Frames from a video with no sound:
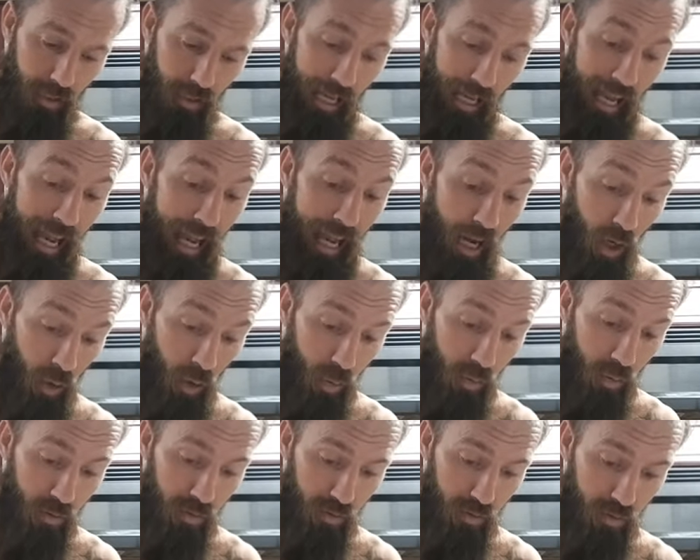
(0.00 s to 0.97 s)

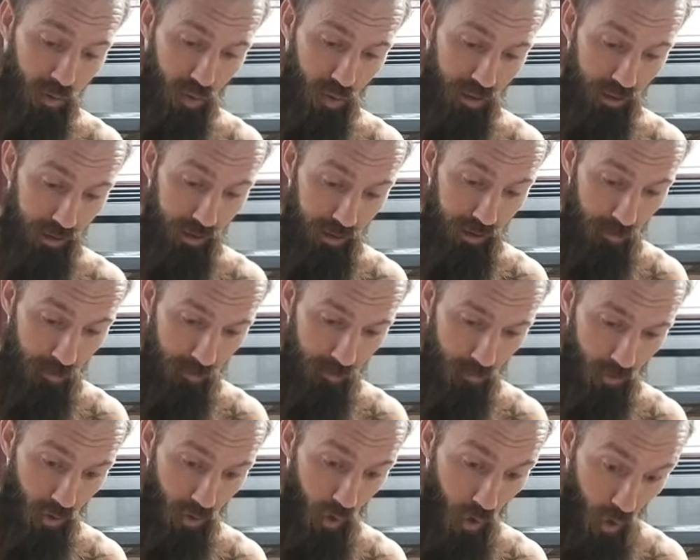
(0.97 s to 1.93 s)
how to
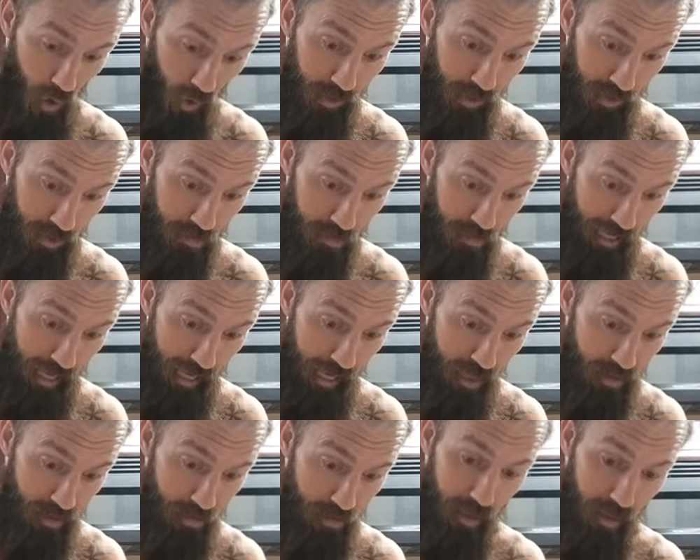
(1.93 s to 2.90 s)
sleep on this big
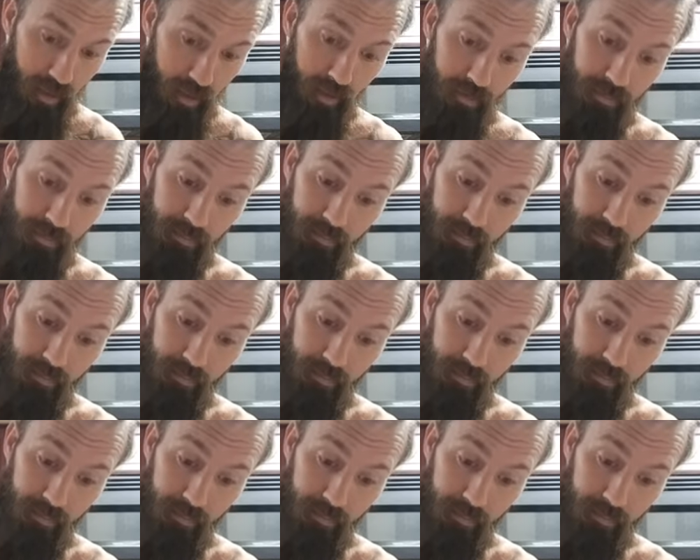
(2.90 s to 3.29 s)
ass bed?